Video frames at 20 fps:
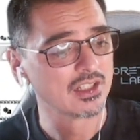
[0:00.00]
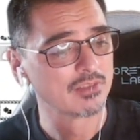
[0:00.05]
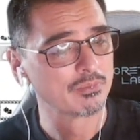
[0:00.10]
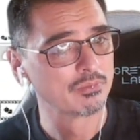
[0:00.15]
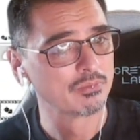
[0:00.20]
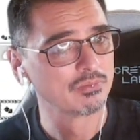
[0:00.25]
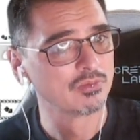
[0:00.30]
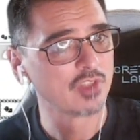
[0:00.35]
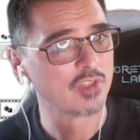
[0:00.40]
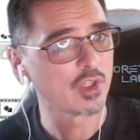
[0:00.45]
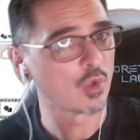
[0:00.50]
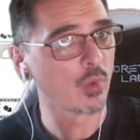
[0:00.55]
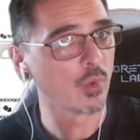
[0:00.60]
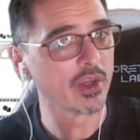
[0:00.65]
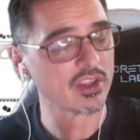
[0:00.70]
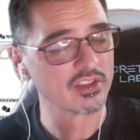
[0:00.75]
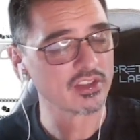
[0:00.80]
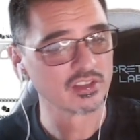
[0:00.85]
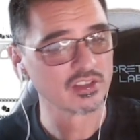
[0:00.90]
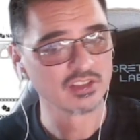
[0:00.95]
knock
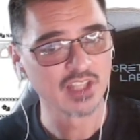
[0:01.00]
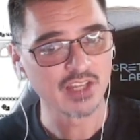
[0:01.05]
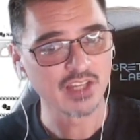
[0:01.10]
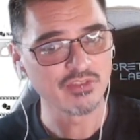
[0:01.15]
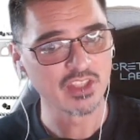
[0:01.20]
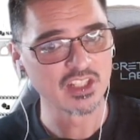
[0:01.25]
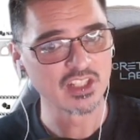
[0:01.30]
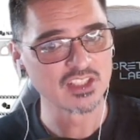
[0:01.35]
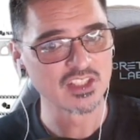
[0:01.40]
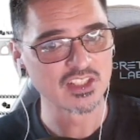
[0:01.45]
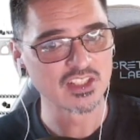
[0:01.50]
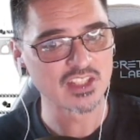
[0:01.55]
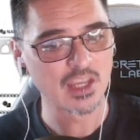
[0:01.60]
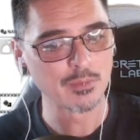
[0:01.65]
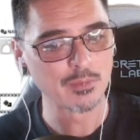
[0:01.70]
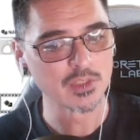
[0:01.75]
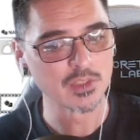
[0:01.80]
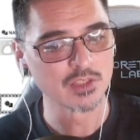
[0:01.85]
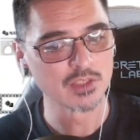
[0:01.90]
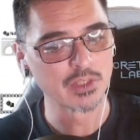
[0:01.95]
away the knife that he sees
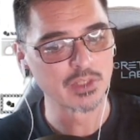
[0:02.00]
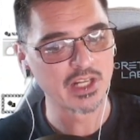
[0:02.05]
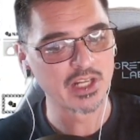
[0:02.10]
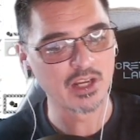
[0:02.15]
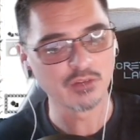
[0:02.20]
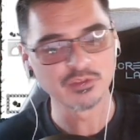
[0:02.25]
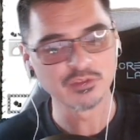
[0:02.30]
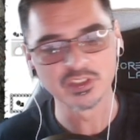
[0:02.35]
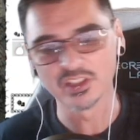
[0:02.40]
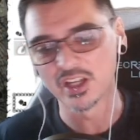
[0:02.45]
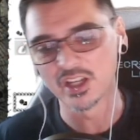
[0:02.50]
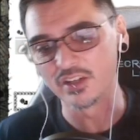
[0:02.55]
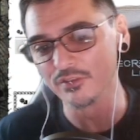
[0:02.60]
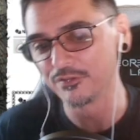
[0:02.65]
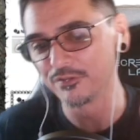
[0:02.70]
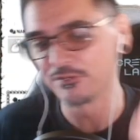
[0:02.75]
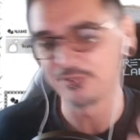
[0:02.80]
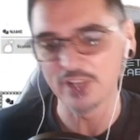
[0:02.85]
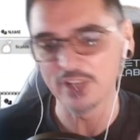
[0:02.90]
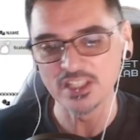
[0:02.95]
coming in, but Halfter kind of
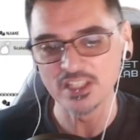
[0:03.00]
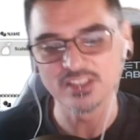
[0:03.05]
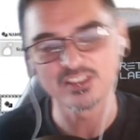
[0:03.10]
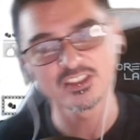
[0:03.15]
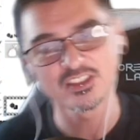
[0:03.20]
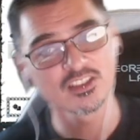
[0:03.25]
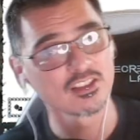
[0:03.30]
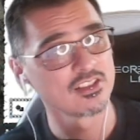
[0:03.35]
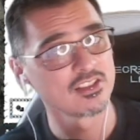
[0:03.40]
faints,